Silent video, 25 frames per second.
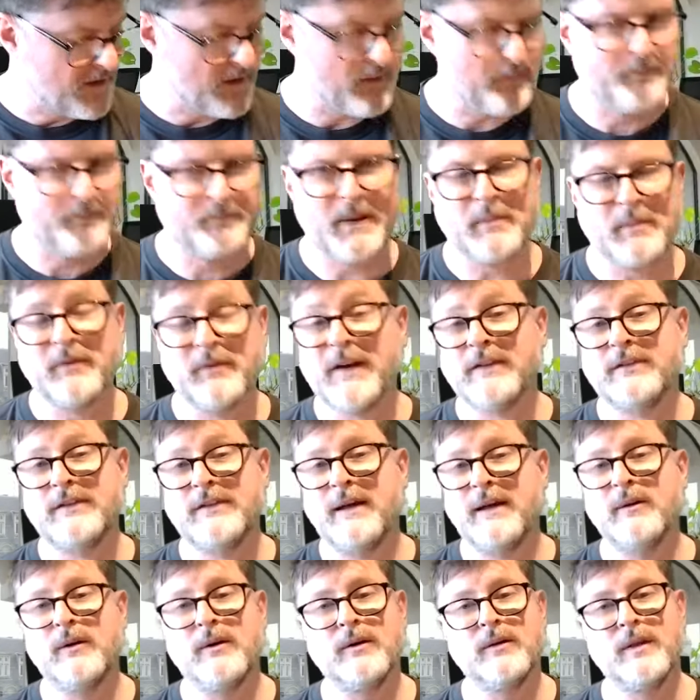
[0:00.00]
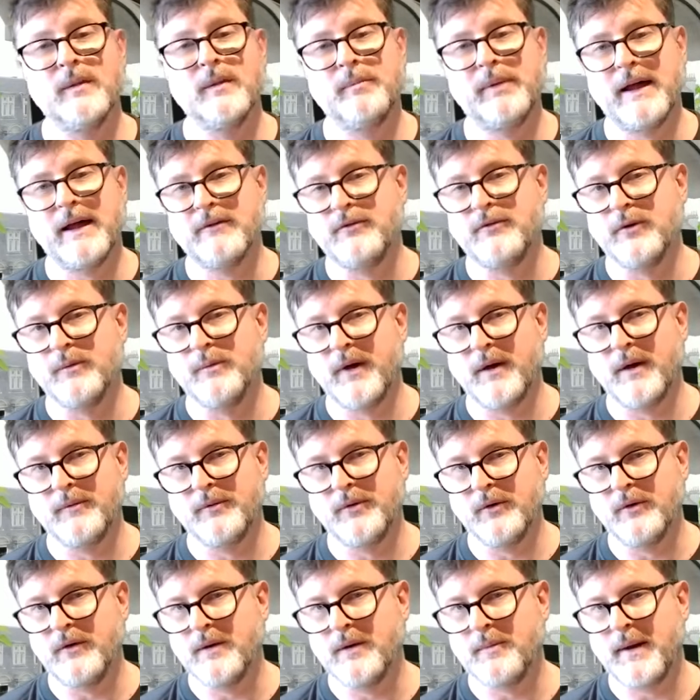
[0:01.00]
People have asked how long the platform that I'm
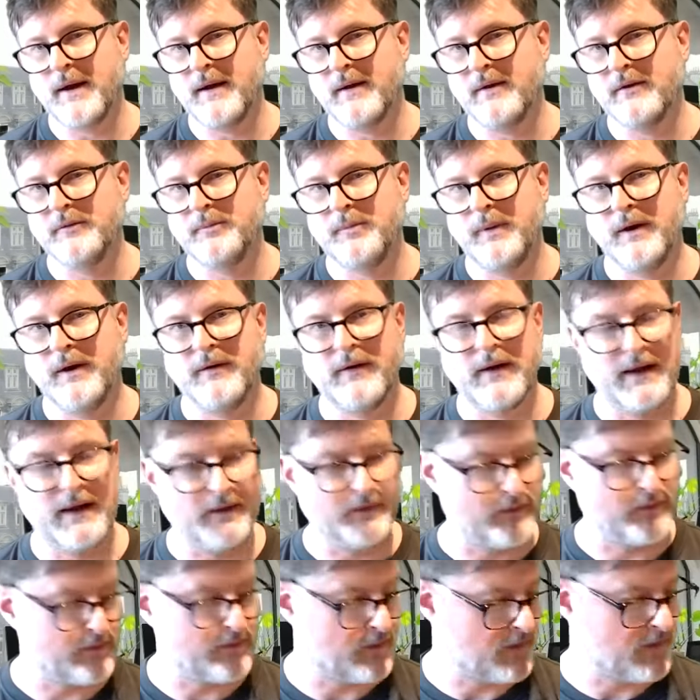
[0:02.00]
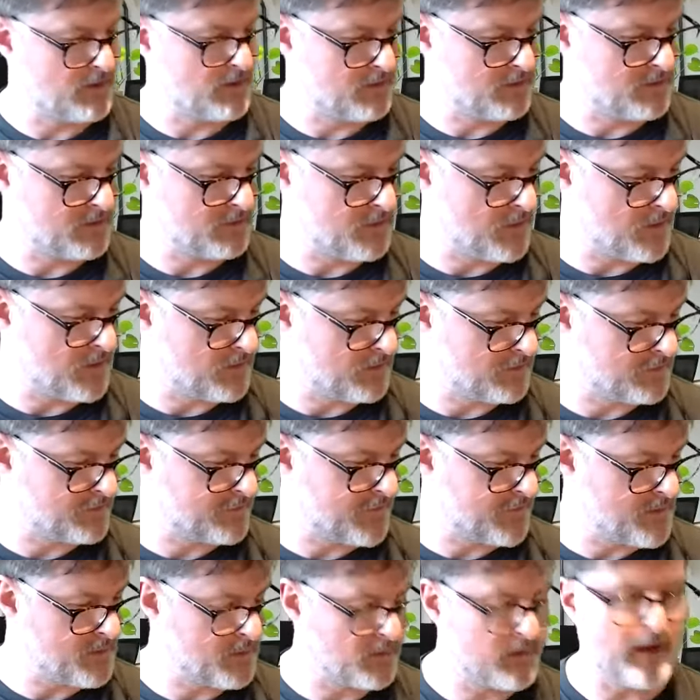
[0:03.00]
talking about has been around and whether it's
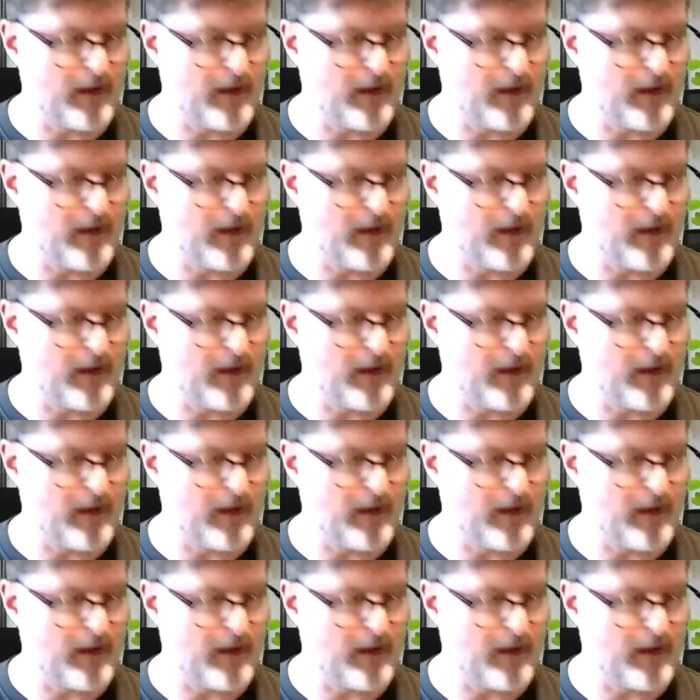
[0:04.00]
stable.